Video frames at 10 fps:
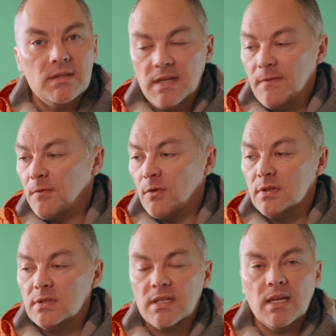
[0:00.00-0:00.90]

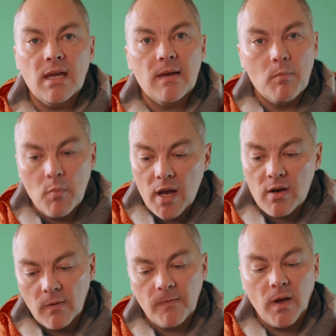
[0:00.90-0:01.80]
different
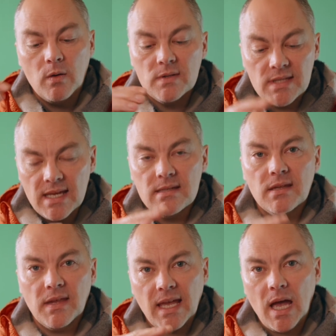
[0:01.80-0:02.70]
microphones into
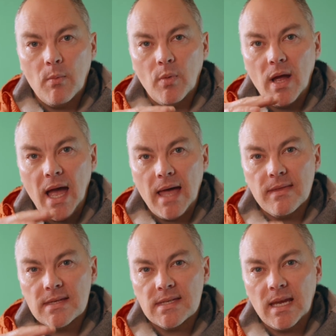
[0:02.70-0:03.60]
the camera at
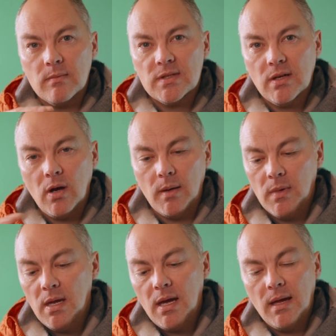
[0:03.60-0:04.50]
the same time,
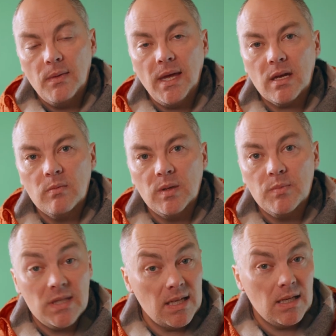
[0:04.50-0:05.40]
and that can be
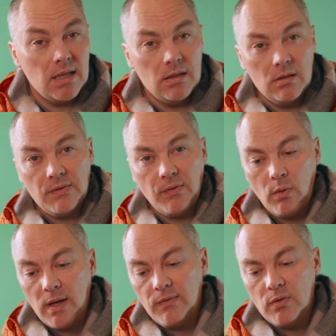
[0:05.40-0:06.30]
particularly
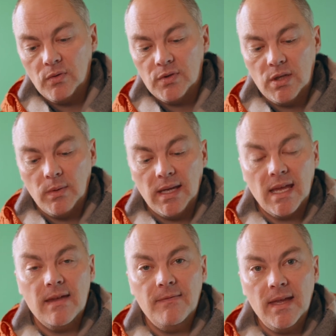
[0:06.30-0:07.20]
useful if you're doing
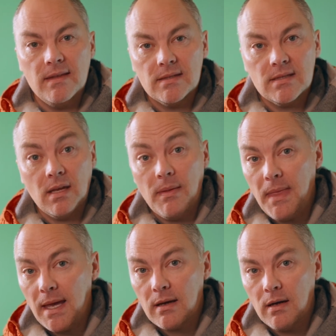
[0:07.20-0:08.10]
events,
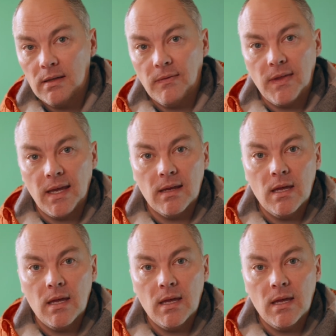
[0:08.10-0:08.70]
that kind of thing.